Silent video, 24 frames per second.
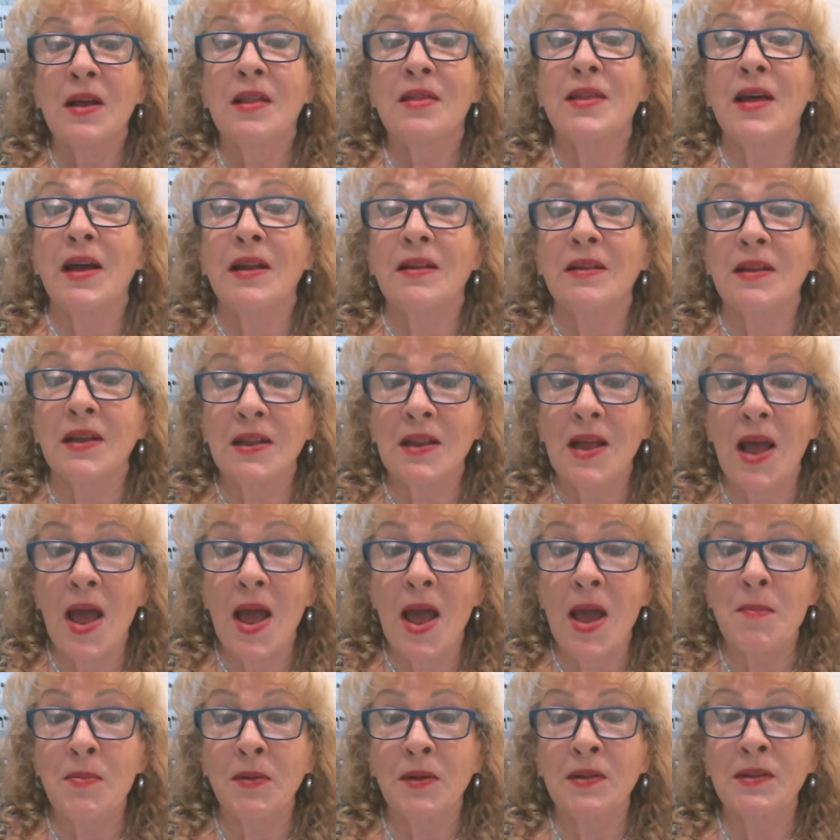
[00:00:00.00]
that
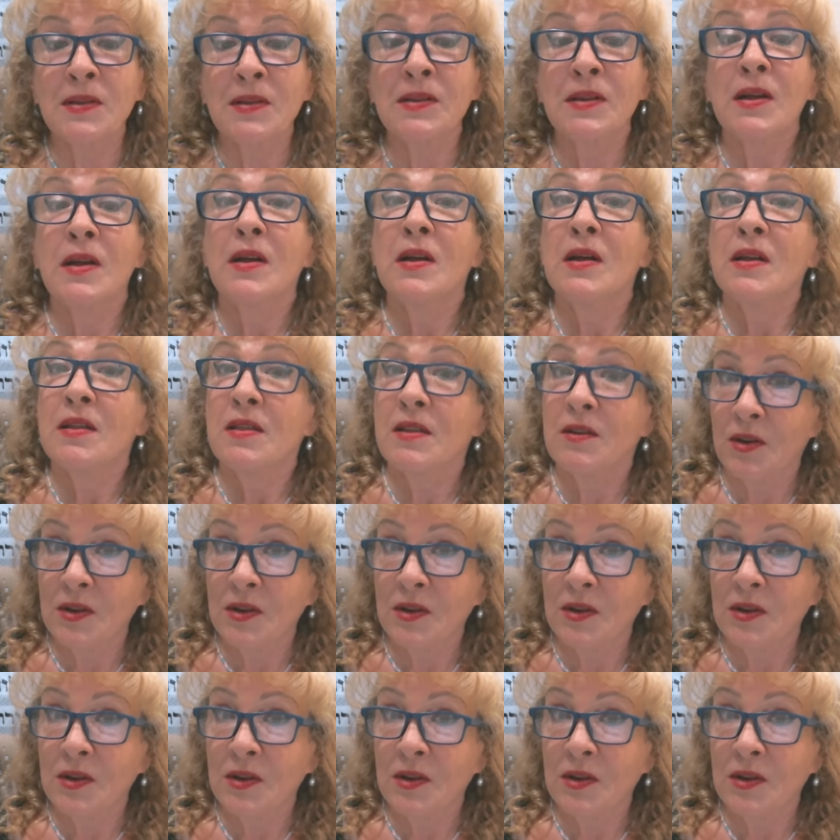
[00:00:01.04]
enables the